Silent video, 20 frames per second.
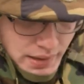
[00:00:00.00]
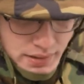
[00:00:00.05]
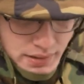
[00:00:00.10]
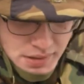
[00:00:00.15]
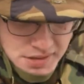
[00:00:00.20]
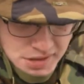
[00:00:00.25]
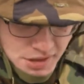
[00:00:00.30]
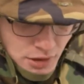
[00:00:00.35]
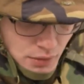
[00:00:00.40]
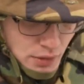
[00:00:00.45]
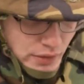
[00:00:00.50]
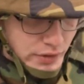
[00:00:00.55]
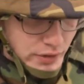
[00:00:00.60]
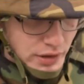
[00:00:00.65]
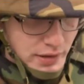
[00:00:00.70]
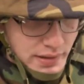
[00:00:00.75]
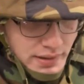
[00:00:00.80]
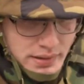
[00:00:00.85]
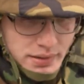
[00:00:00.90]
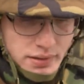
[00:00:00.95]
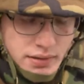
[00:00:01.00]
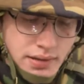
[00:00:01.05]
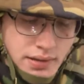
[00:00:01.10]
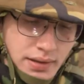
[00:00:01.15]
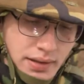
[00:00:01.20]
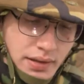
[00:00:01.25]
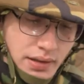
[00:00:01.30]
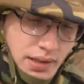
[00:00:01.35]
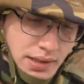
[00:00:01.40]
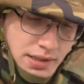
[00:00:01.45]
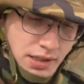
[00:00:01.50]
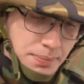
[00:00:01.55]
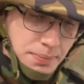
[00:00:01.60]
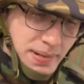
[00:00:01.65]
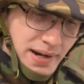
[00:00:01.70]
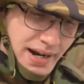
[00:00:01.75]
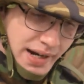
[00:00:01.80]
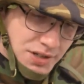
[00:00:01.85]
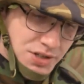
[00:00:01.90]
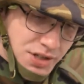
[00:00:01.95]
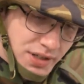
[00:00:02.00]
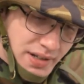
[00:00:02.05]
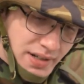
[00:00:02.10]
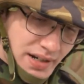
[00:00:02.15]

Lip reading: let's go over the packaging